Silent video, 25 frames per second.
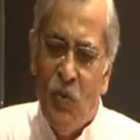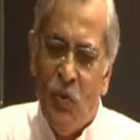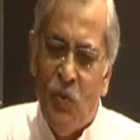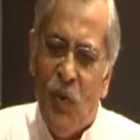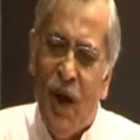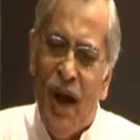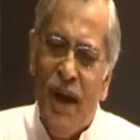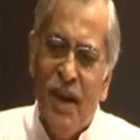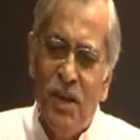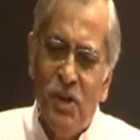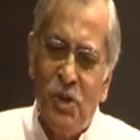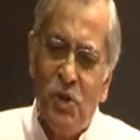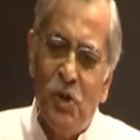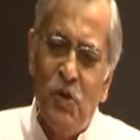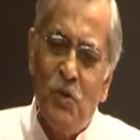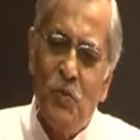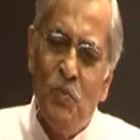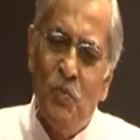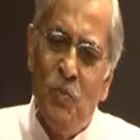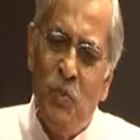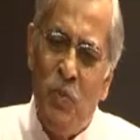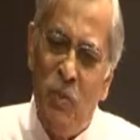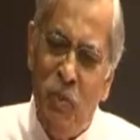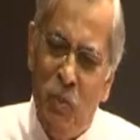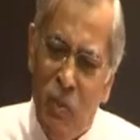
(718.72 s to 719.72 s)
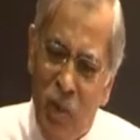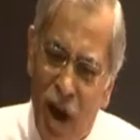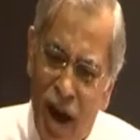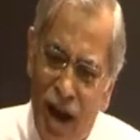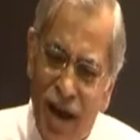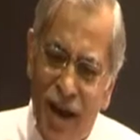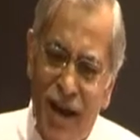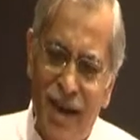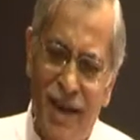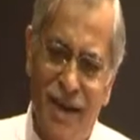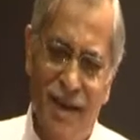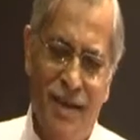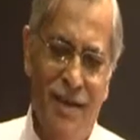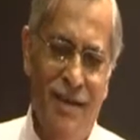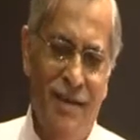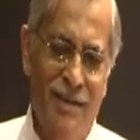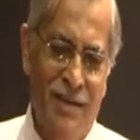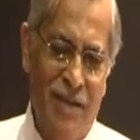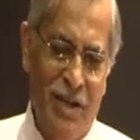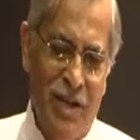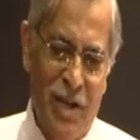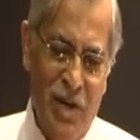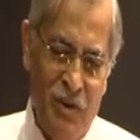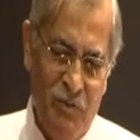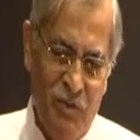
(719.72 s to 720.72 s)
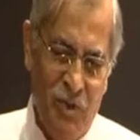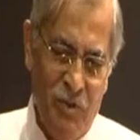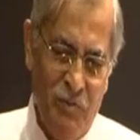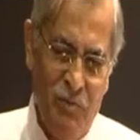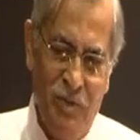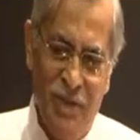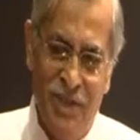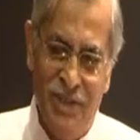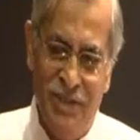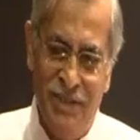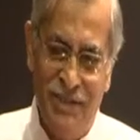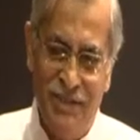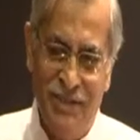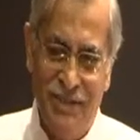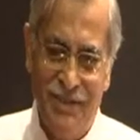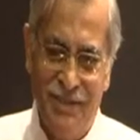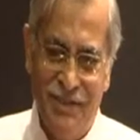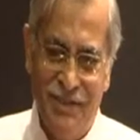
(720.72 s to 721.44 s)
Why should my government,